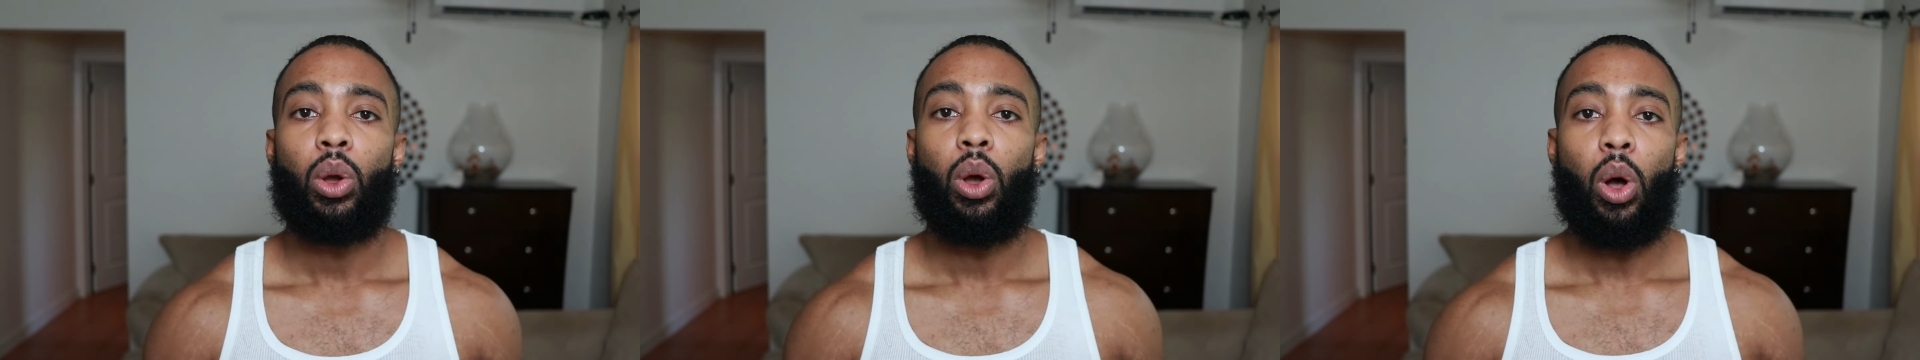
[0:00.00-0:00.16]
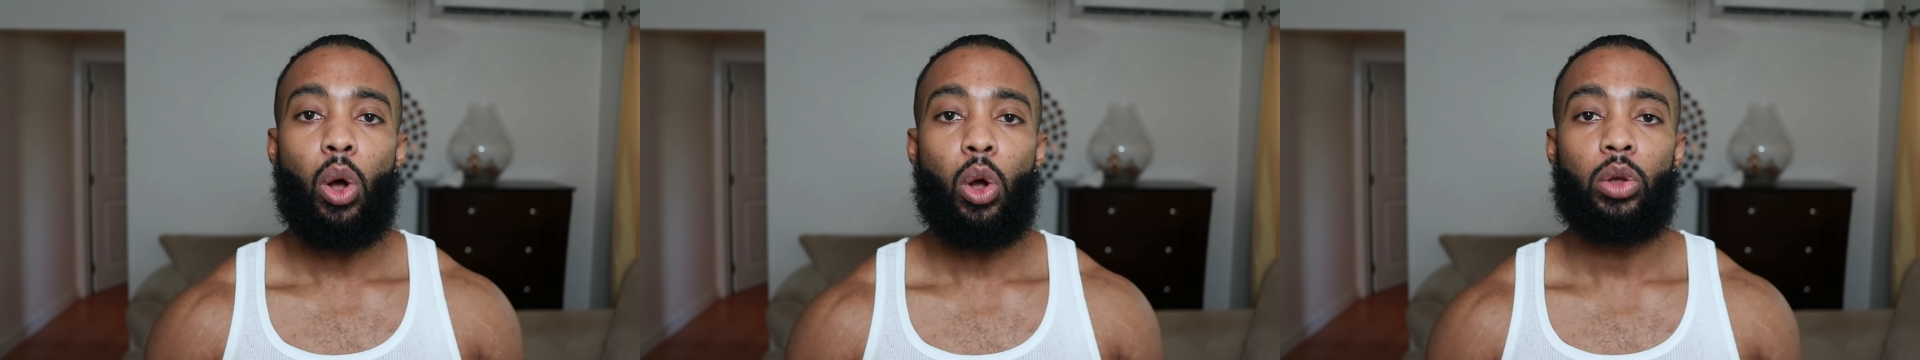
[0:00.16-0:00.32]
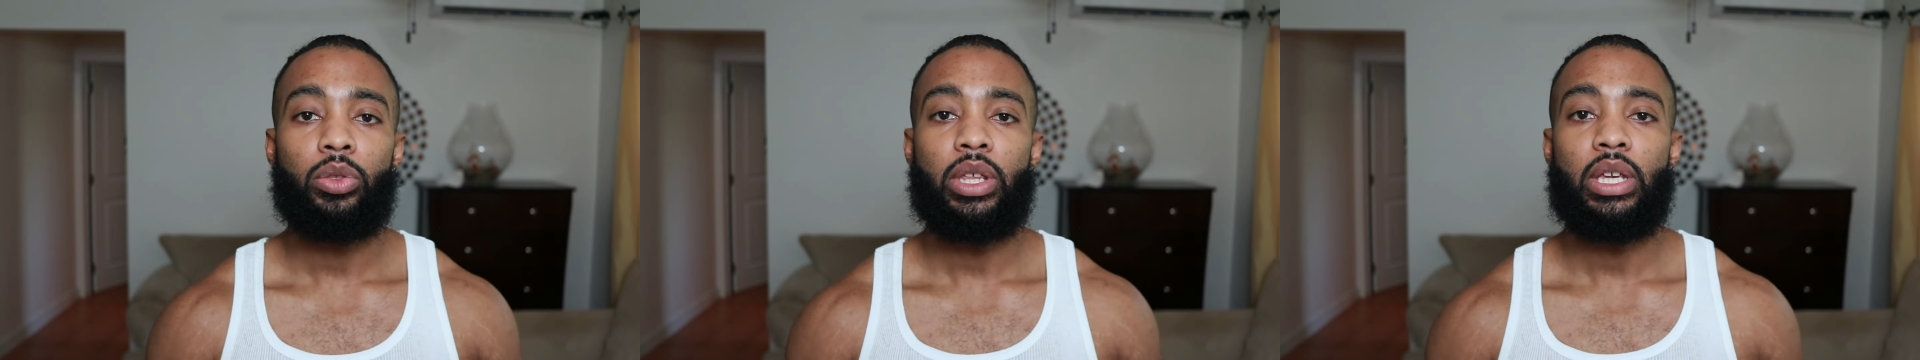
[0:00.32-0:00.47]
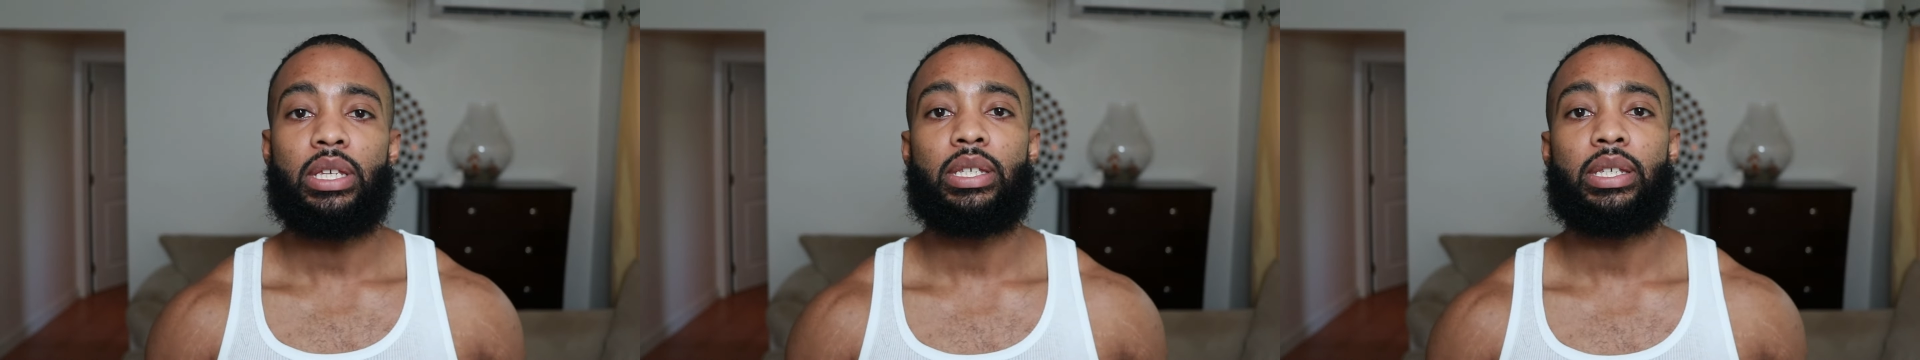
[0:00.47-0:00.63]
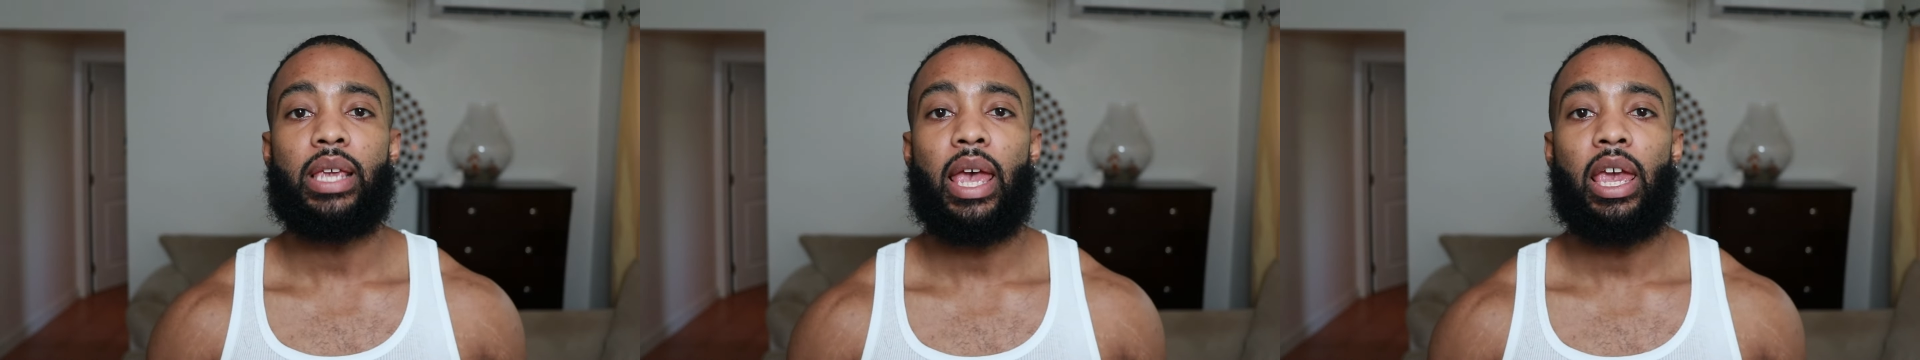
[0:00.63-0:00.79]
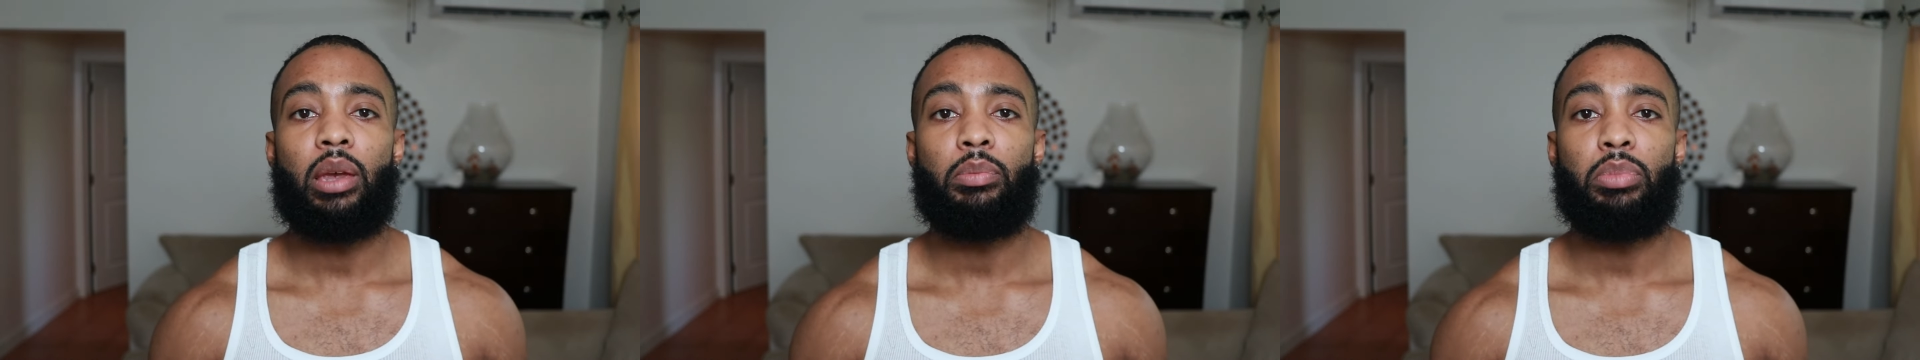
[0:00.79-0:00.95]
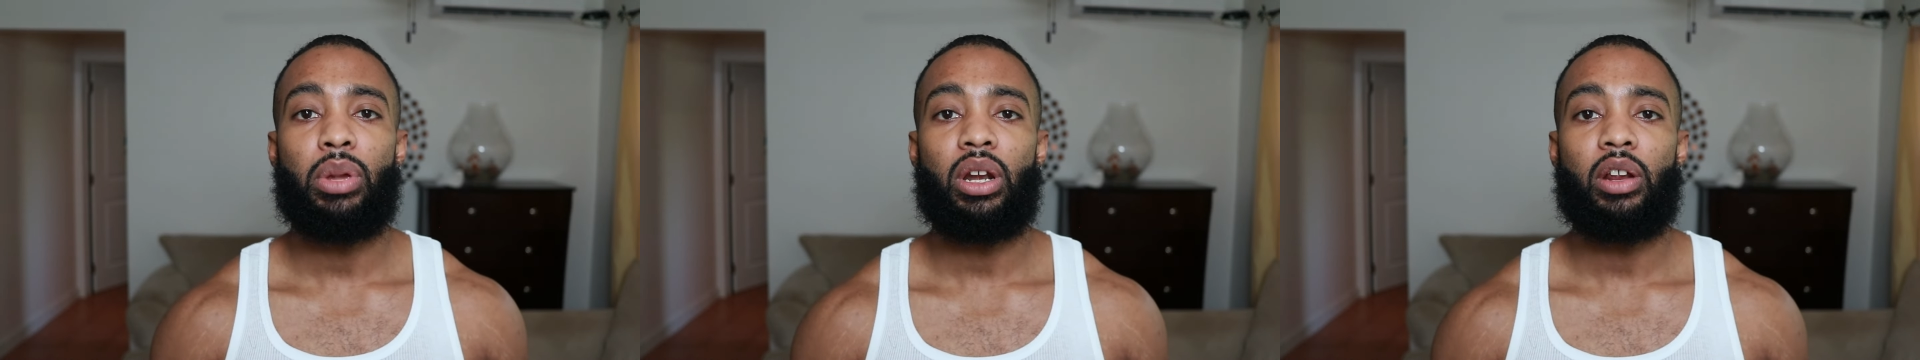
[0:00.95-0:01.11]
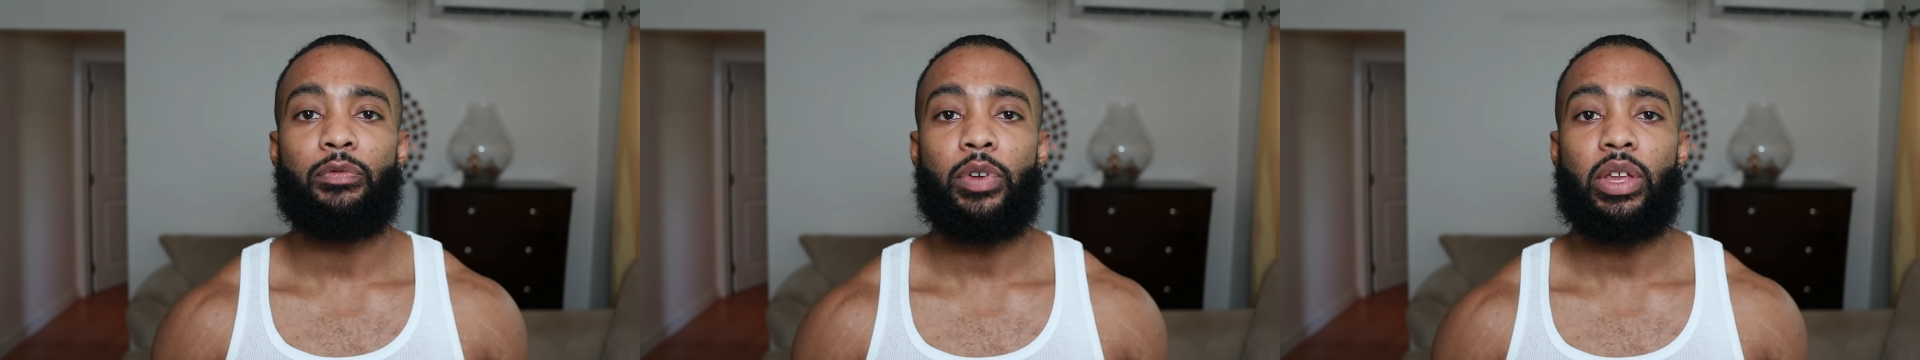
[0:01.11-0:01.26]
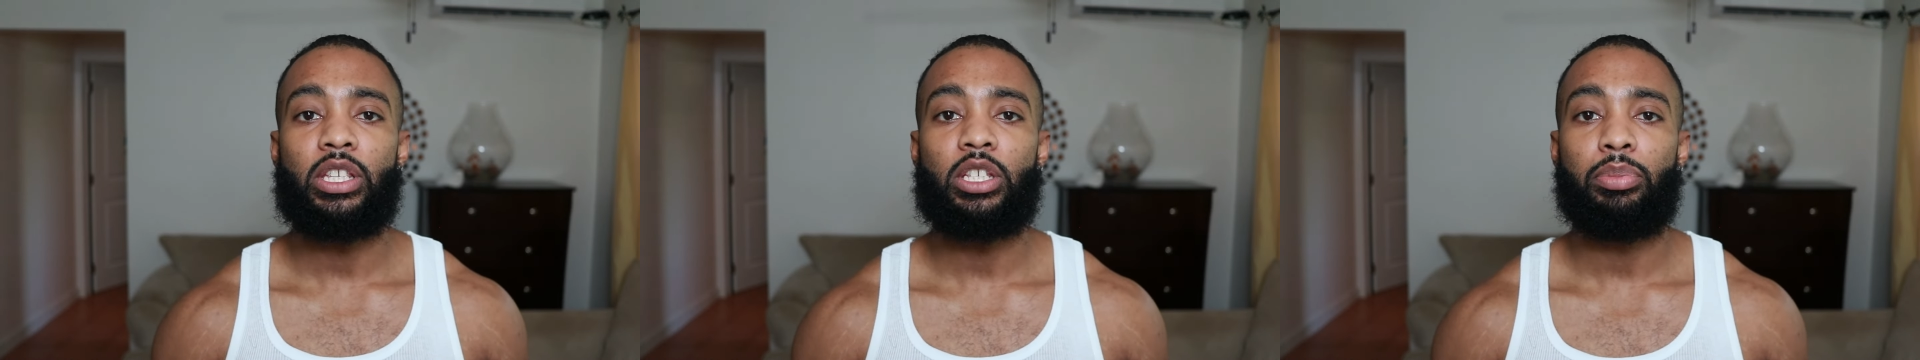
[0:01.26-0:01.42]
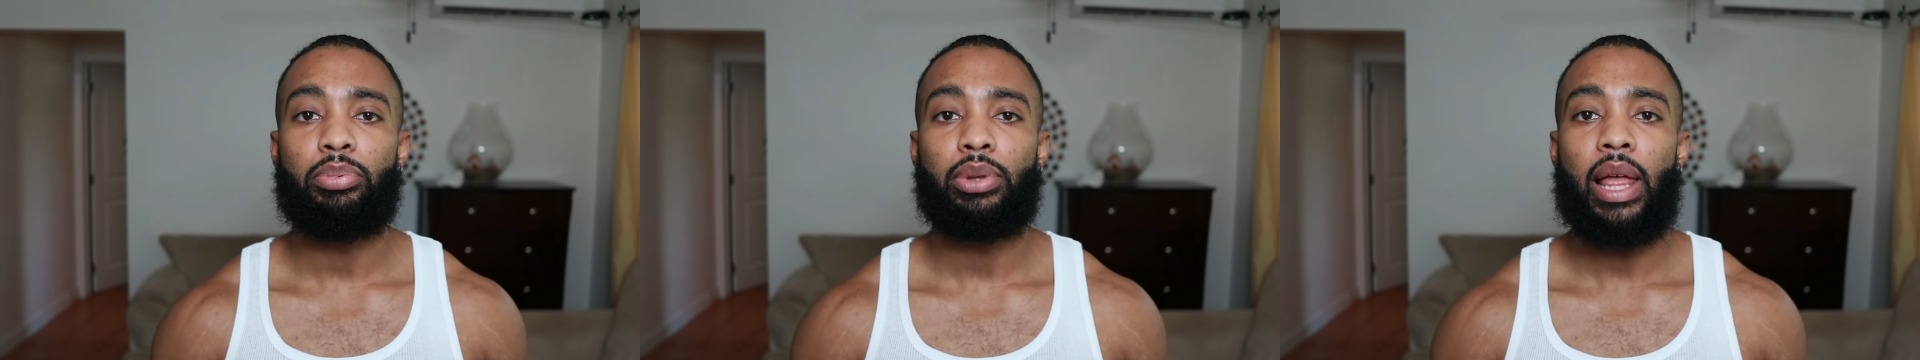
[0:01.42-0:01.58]
All these same
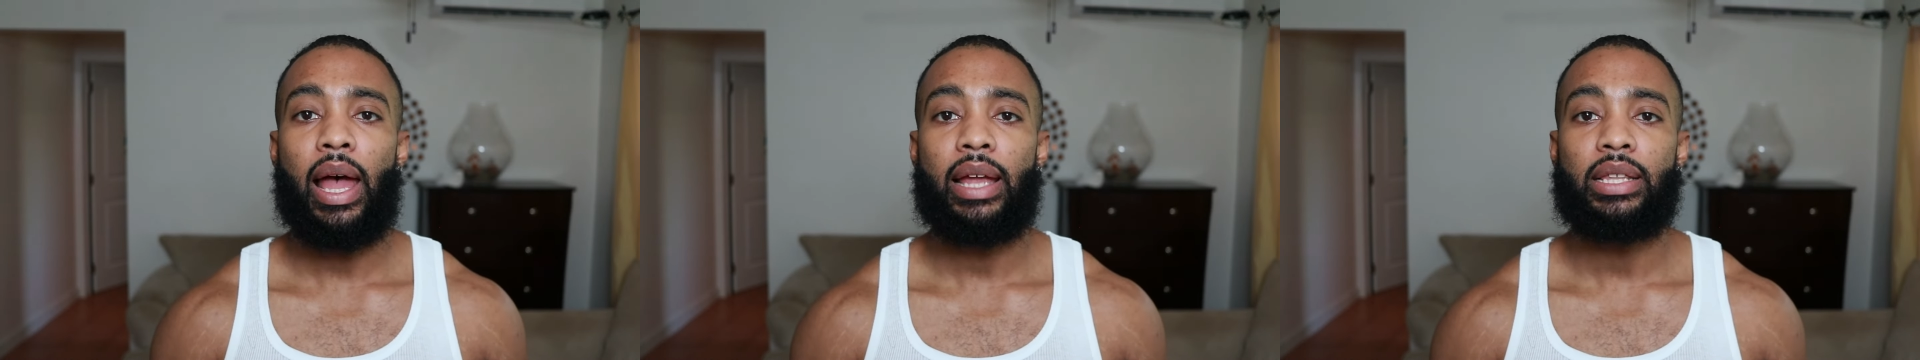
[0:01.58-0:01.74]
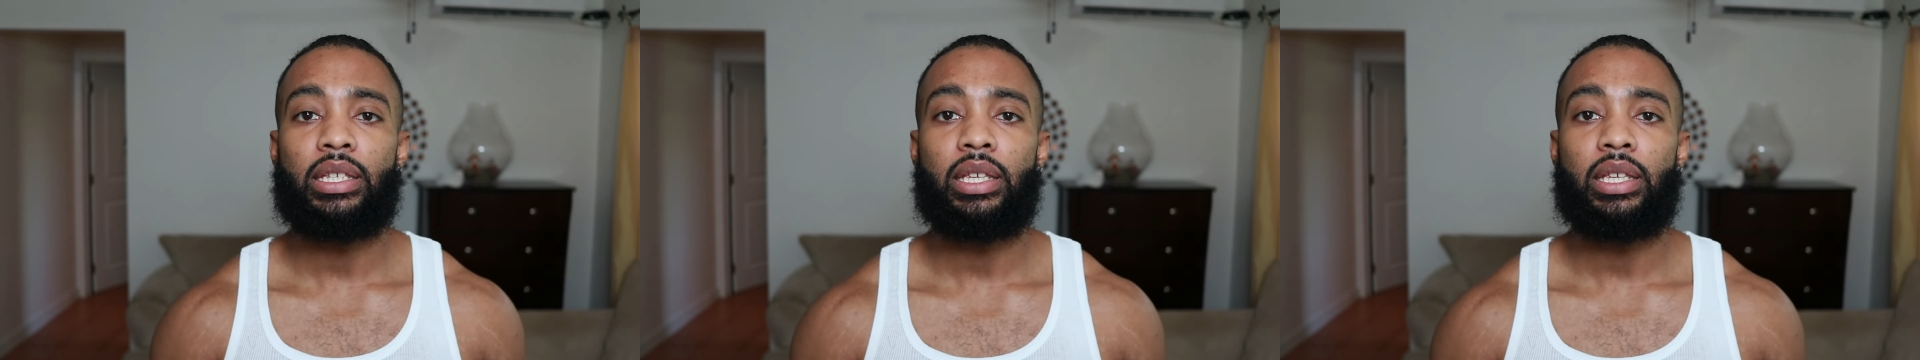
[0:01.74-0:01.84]
benefits apply